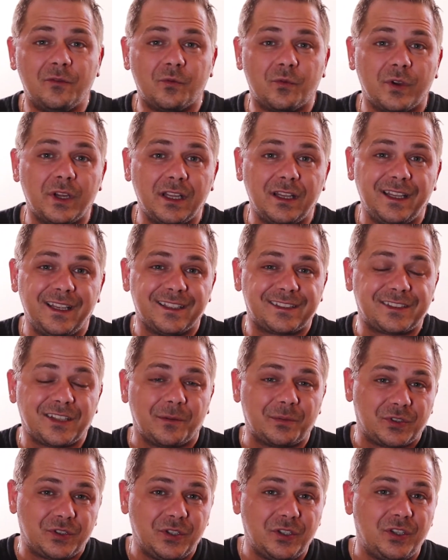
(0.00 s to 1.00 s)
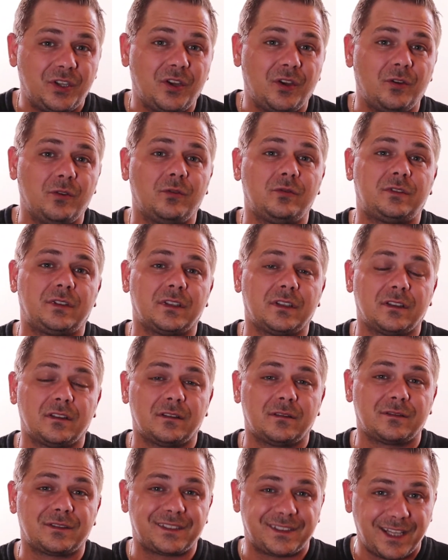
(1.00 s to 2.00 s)
And really, it's up to you
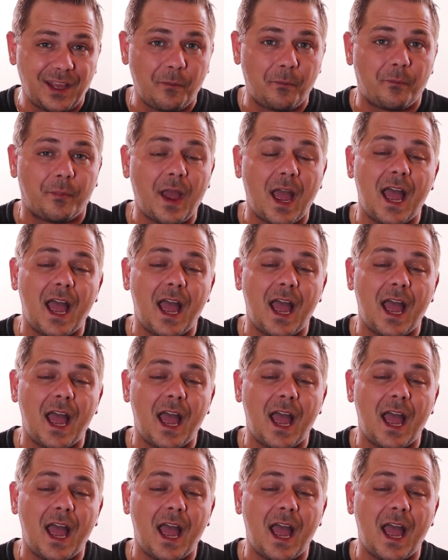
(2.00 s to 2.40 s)
to step